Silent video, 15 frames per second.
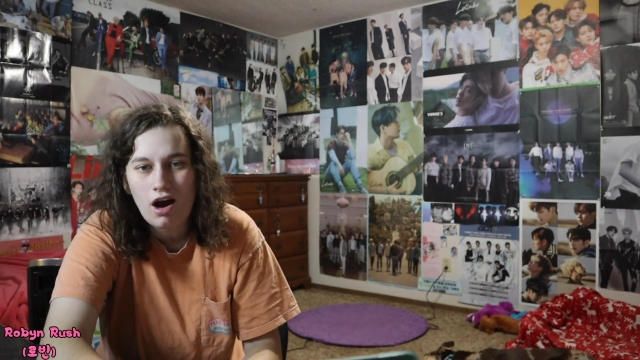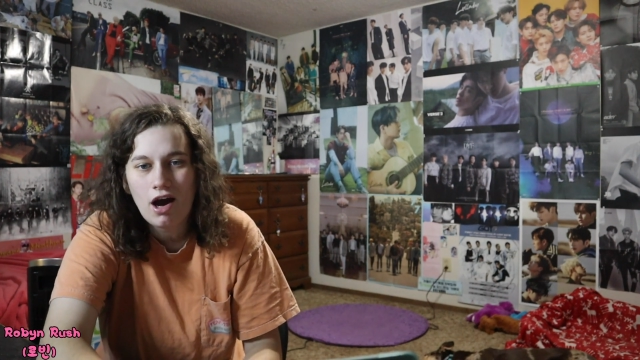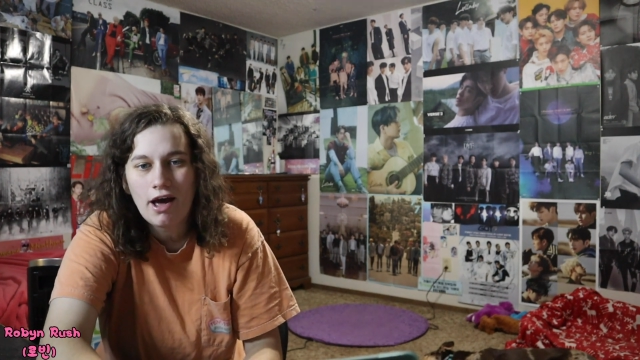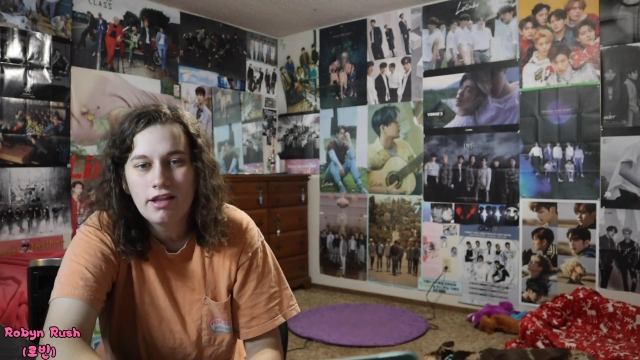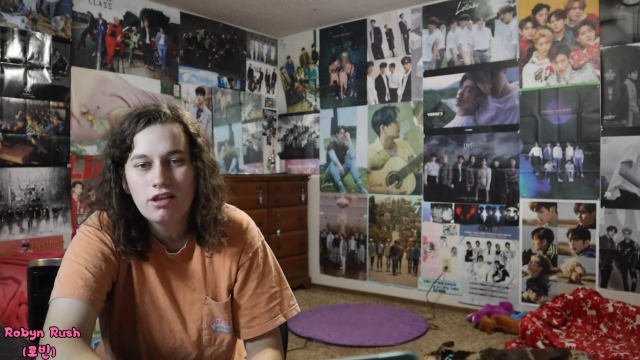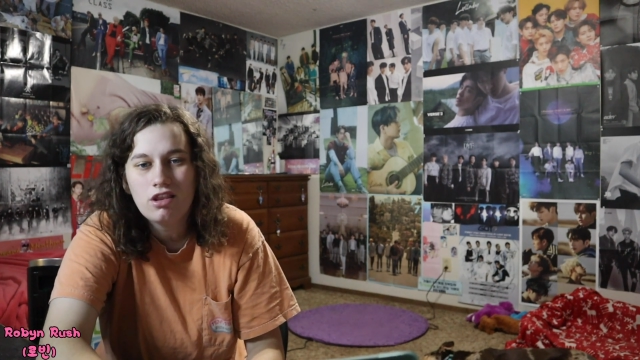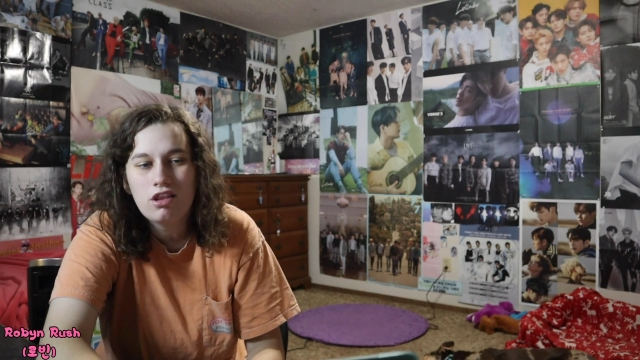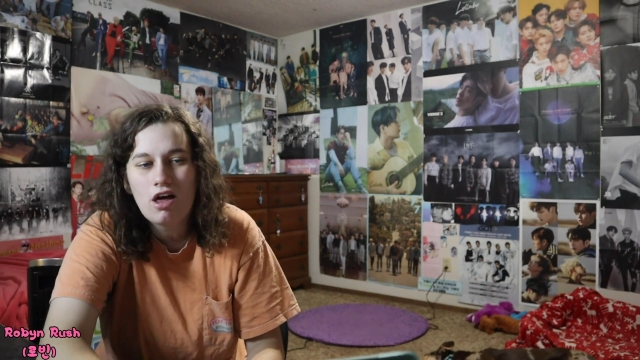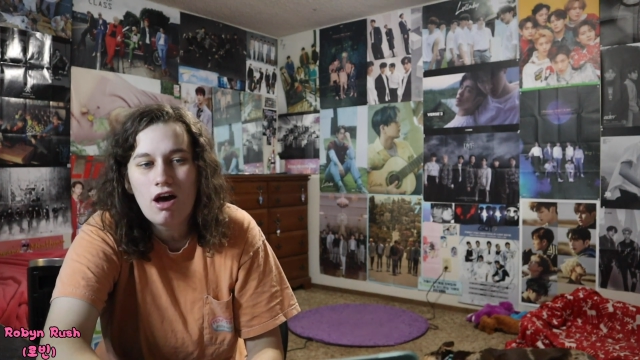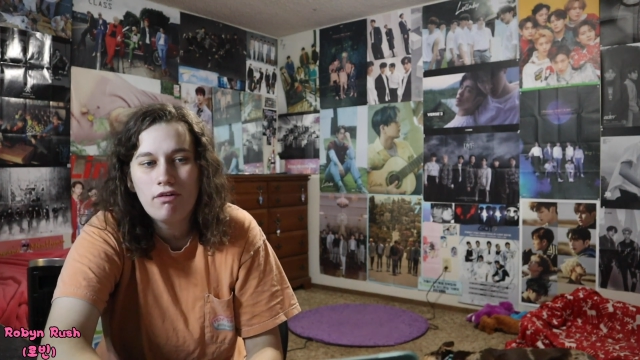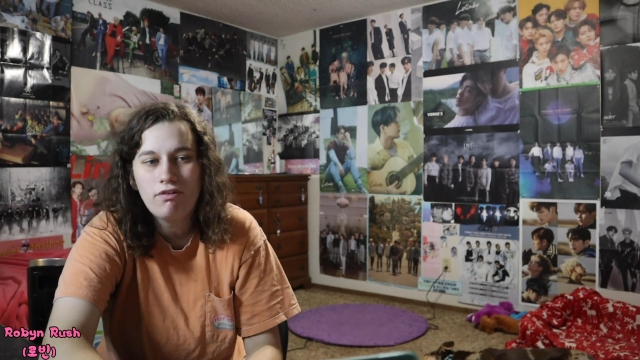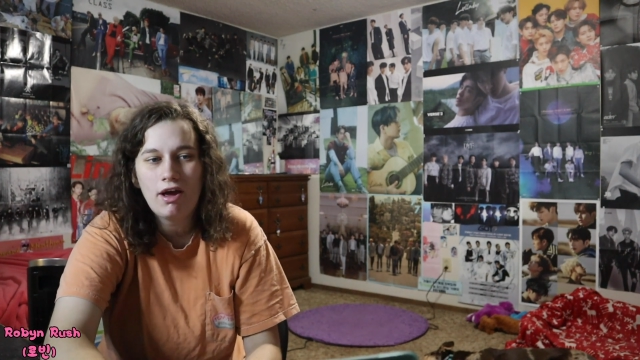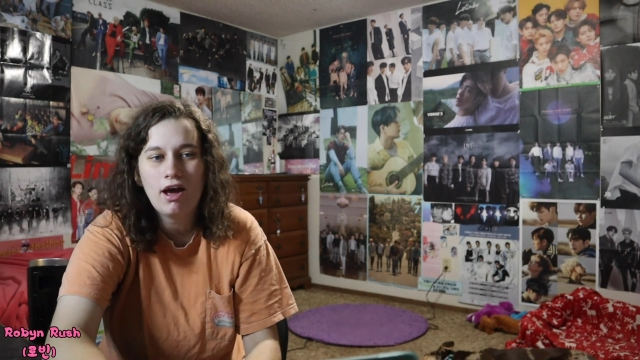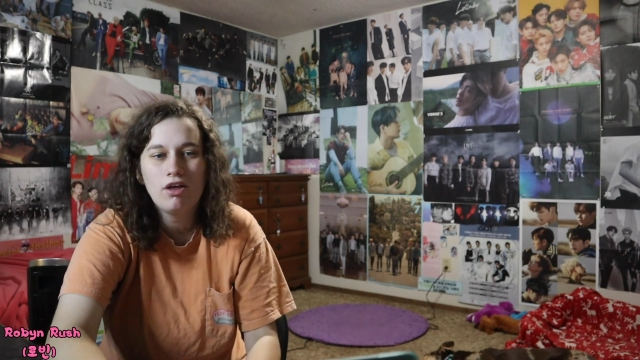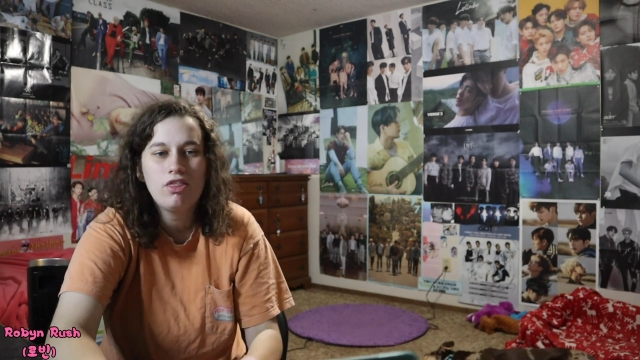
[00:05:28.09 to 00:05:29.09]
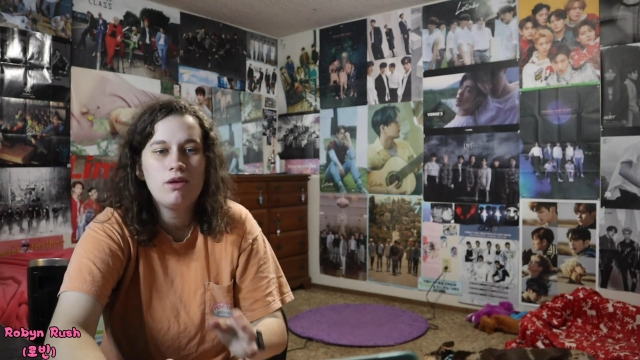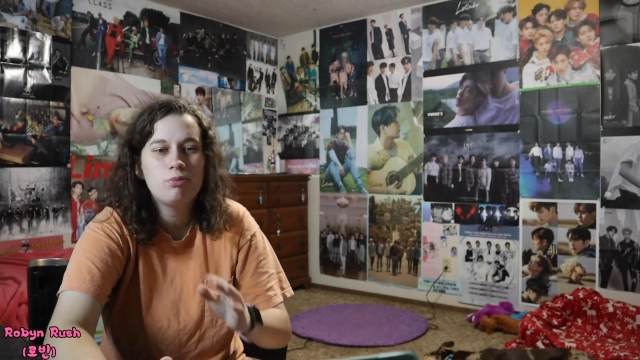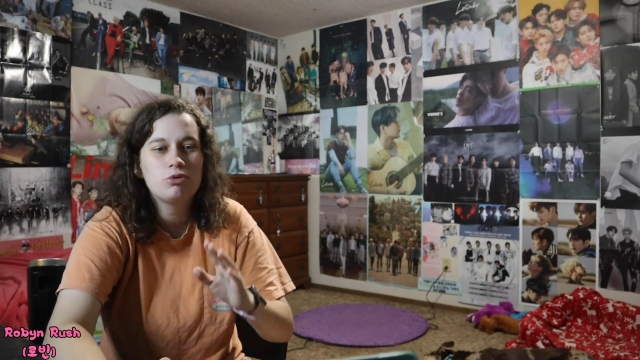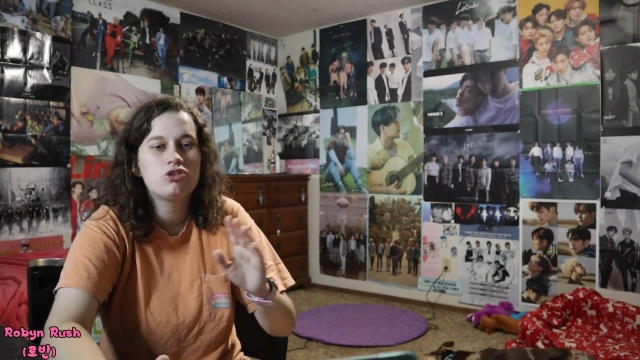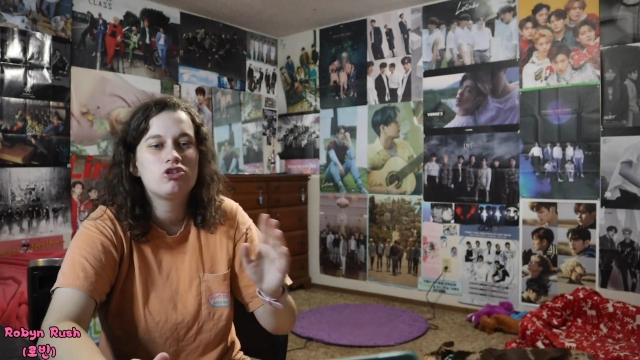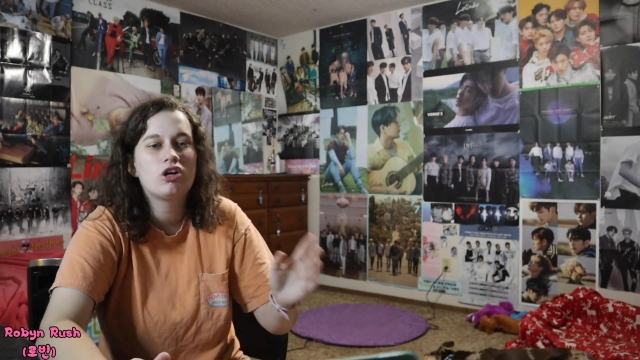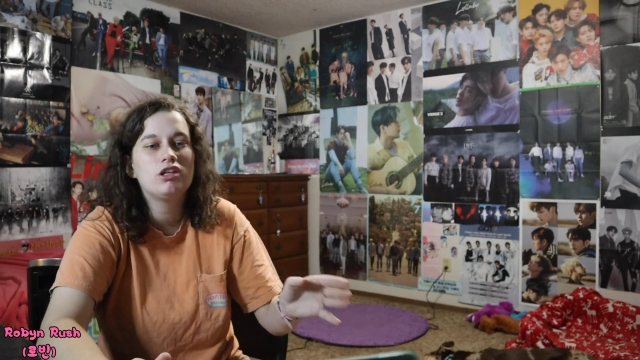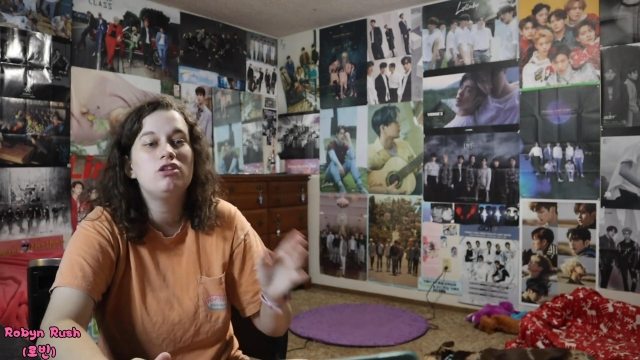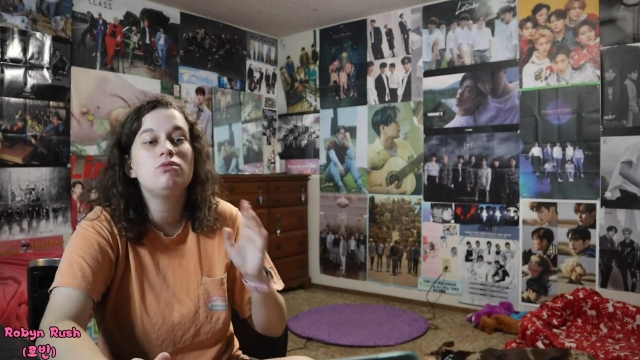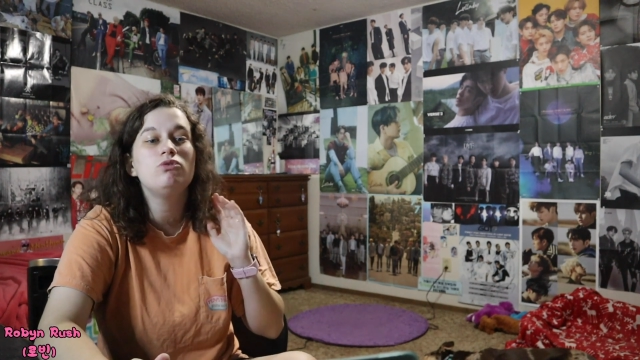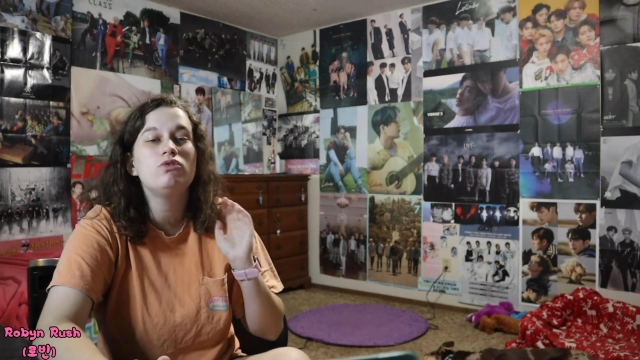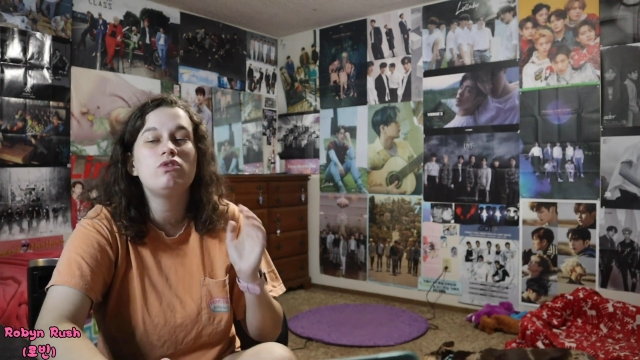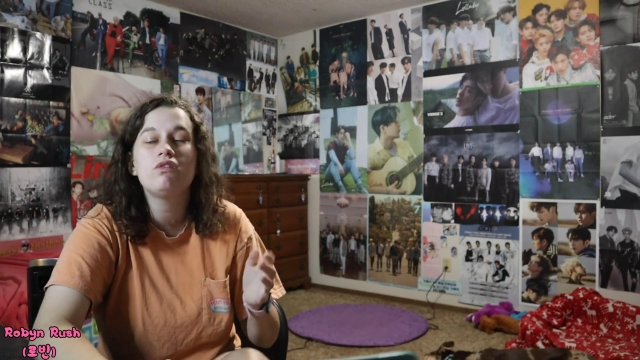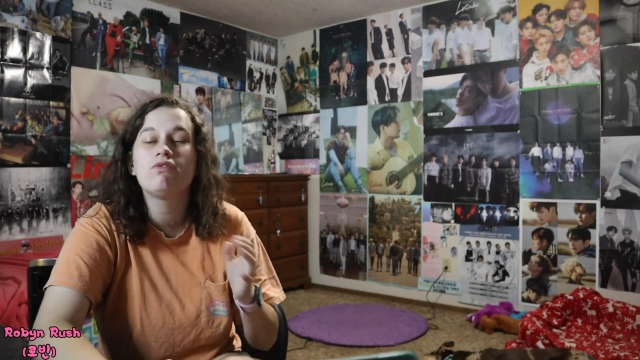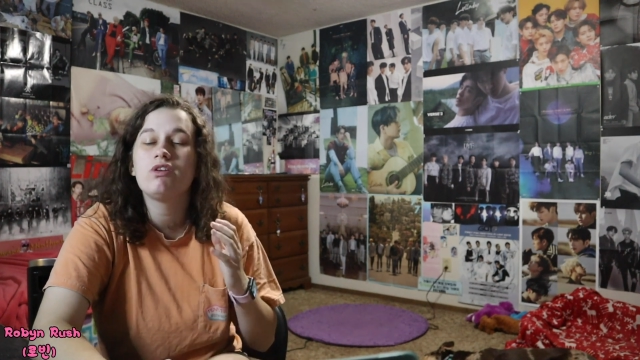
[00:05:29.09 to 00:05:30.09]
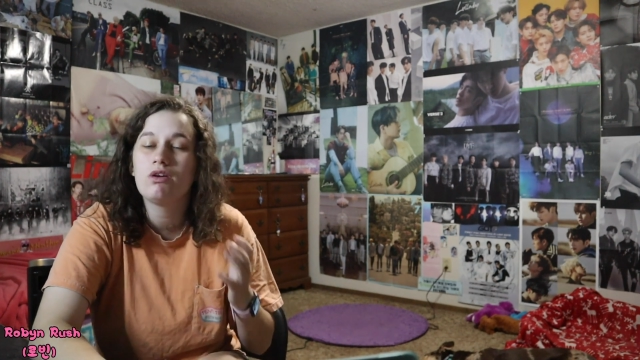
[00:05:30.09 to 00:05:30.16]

I love how they portrayed the music